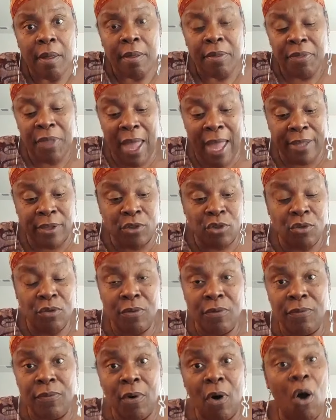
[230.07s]
that
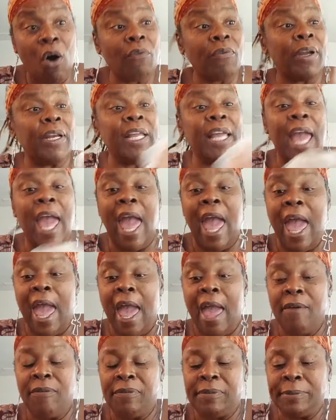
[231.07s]
you already
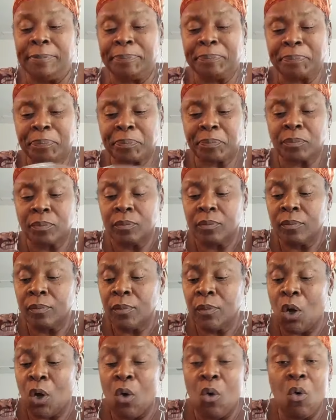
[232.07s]
have,
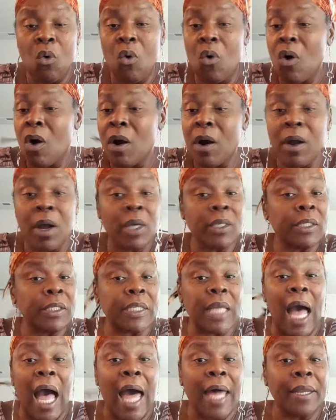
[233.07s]
or a
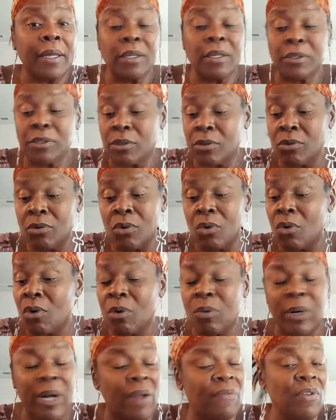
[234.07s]
side hustle,
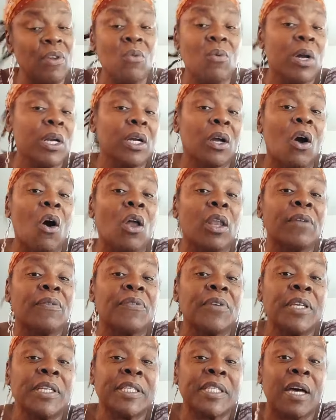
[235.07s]
or whatever you want to call it
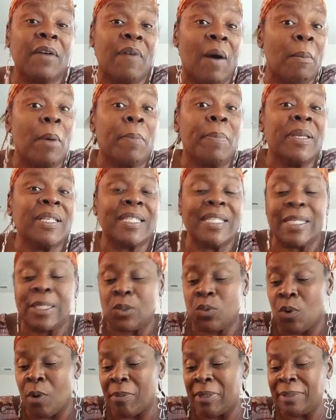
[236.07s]
for yourself. I'm a
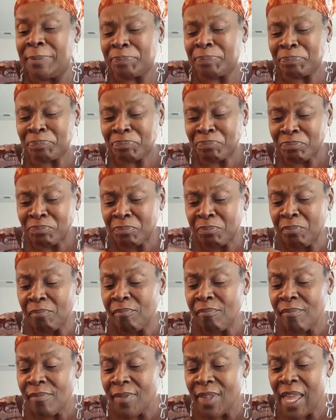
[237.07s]
businesswoman.
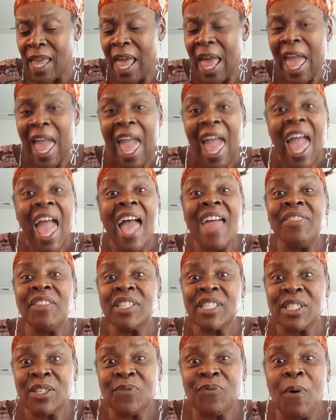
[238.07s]
And
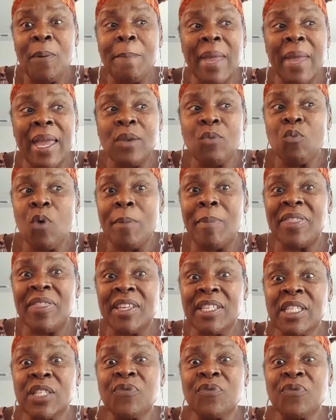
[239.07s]
this is for men, women. This